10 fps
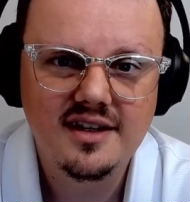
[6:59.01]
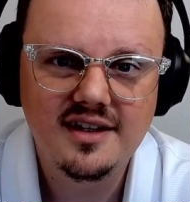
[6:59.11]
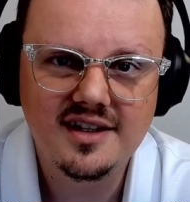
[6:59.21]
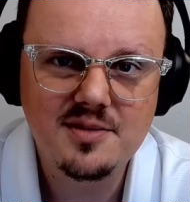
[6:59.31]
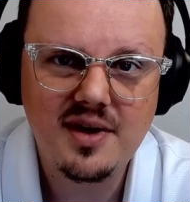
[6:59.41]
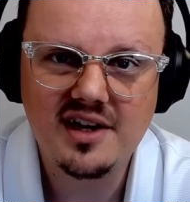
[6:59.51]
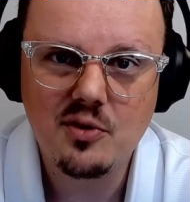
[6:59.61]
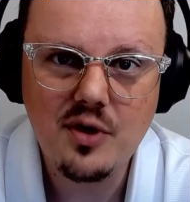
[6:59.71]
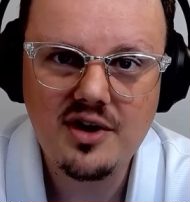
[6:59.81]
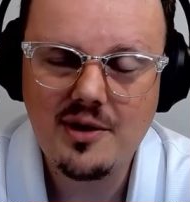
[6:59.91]
depending on
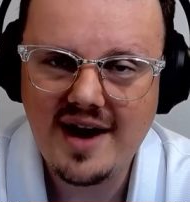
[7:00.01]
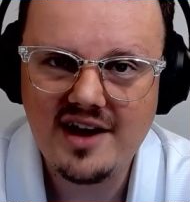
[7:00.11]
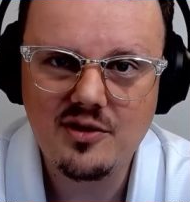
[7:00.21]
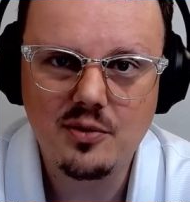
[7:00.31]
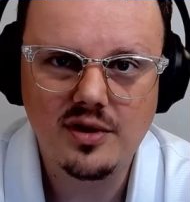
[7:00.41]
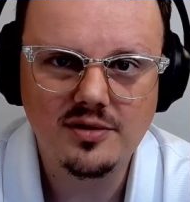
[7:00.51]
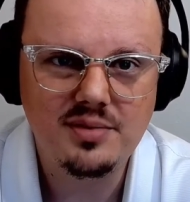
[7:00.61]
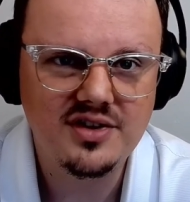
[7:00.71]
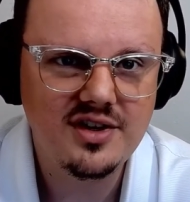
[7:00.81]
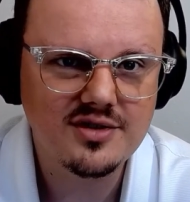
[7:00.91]
where you're at in the world. But
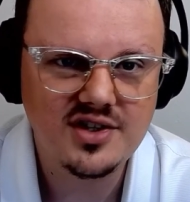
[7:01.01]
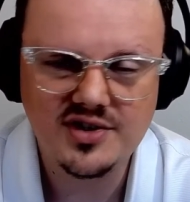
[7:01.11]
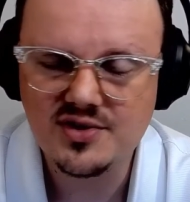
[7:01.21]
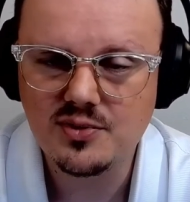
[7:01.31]
there's all sorts